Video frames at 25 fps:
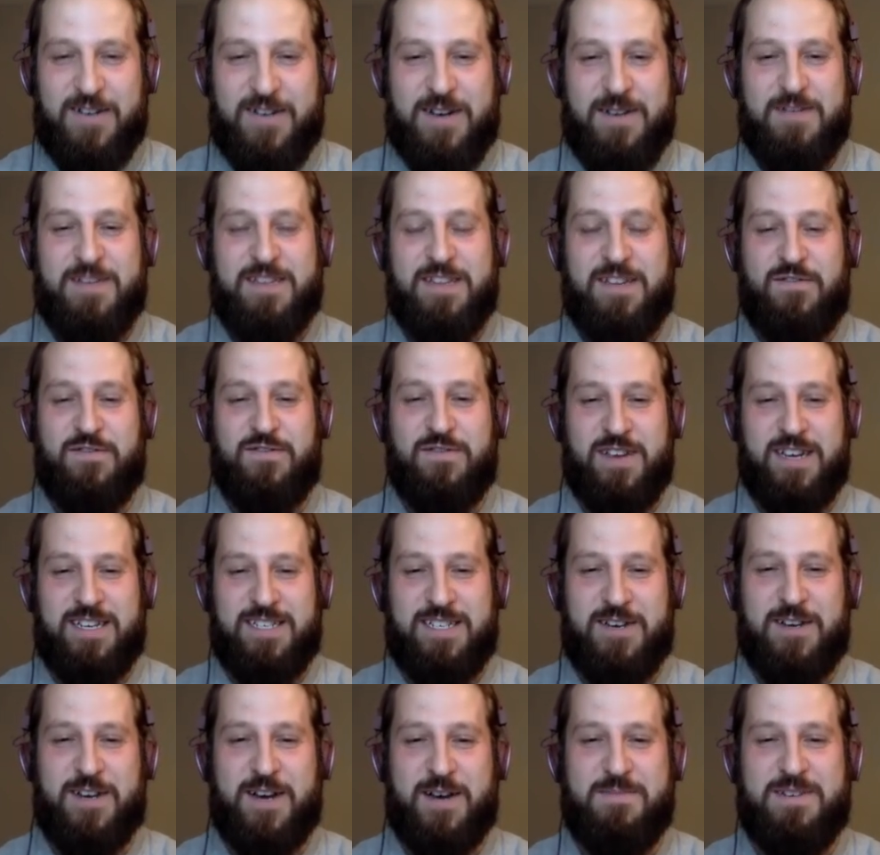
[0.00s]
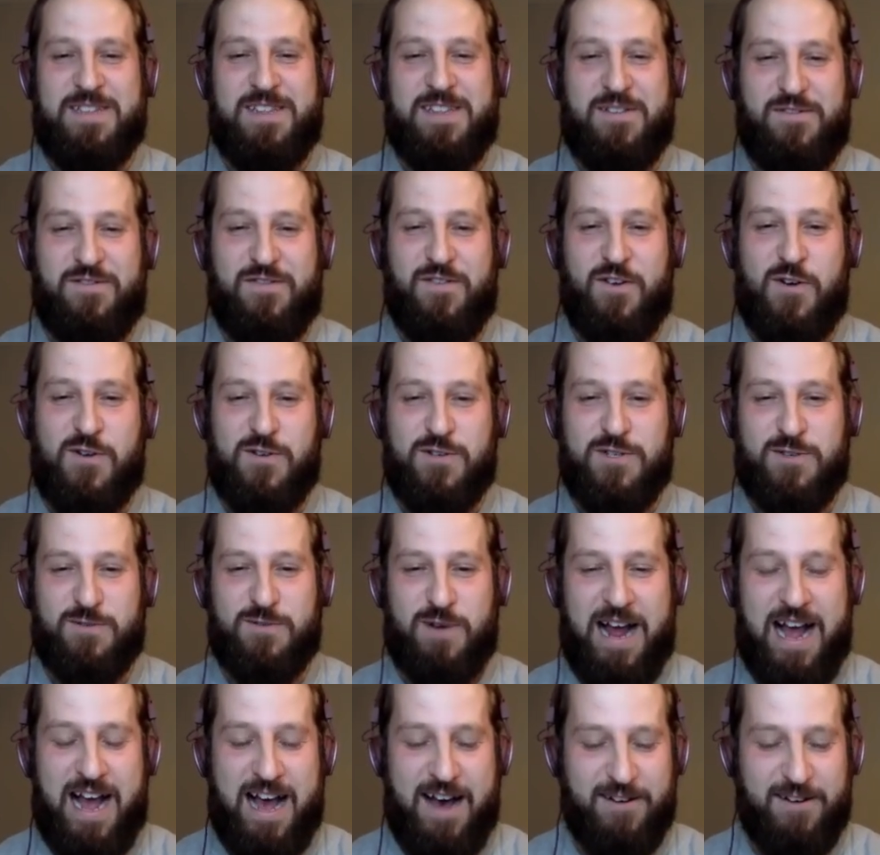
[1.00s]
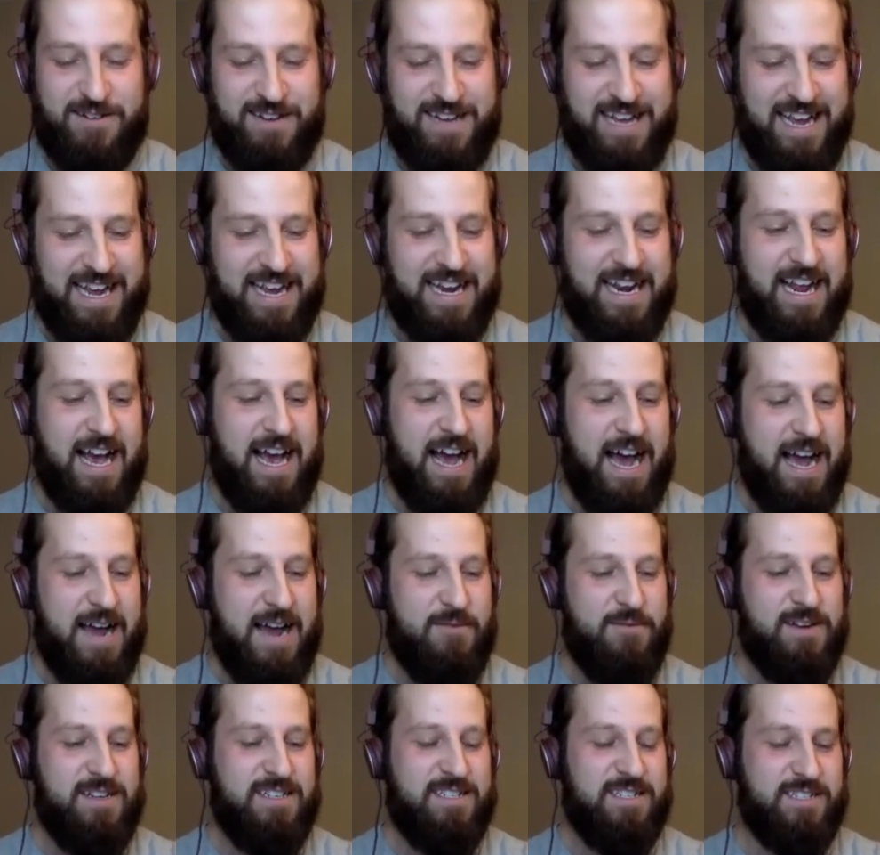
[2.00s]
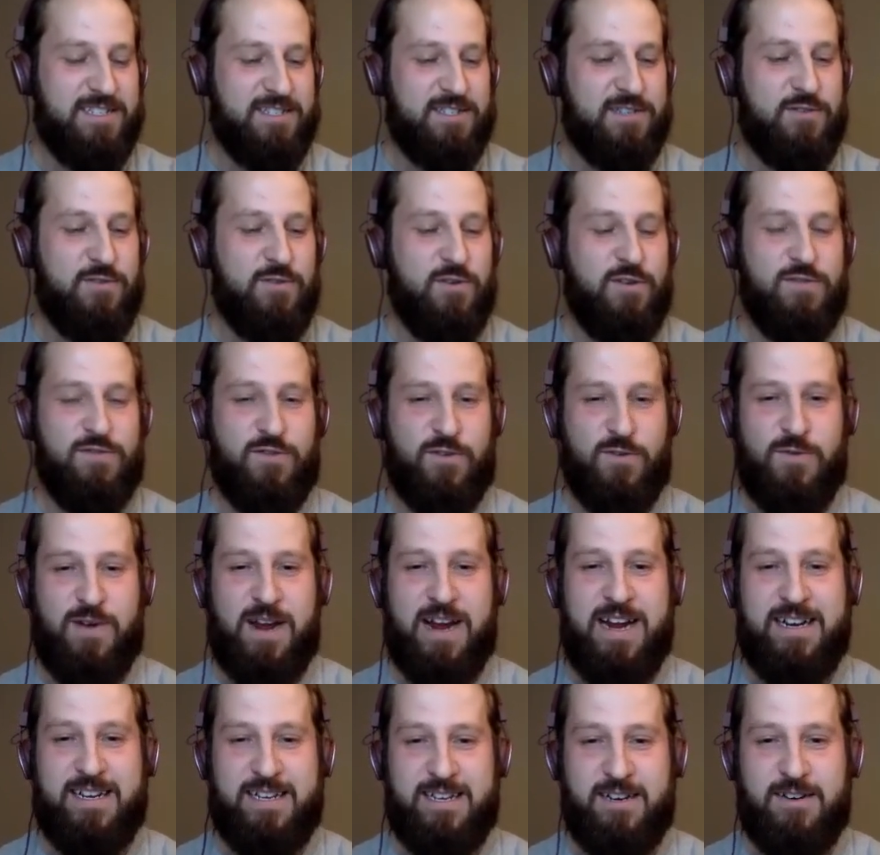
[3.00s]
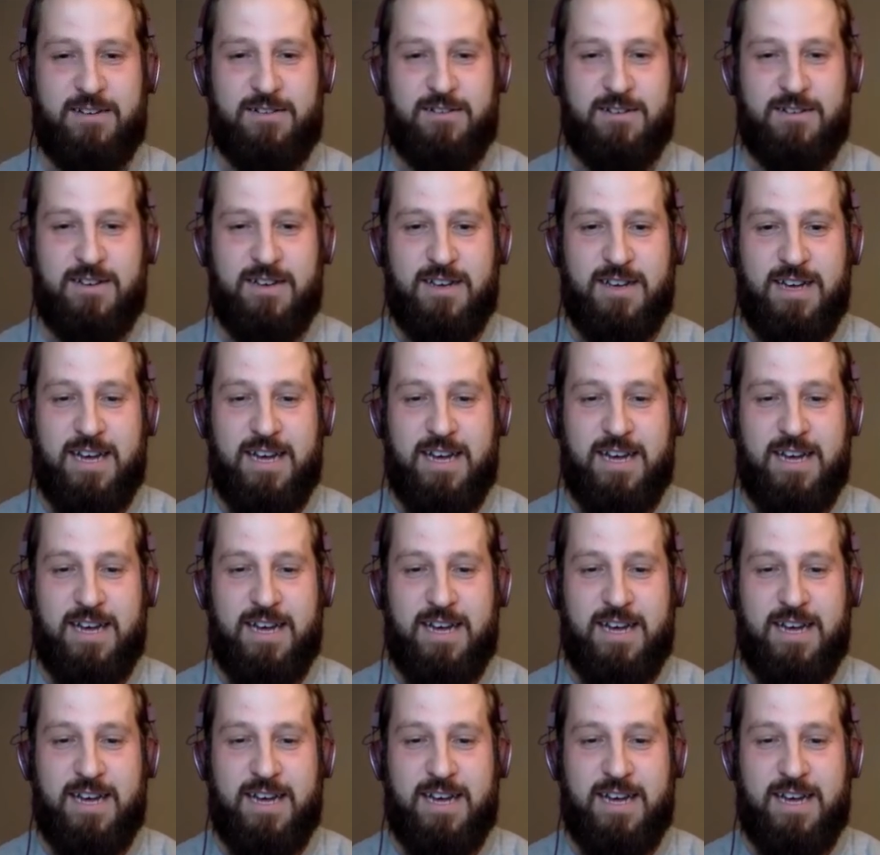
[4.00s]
They took him in the first round, and I went to school for radio.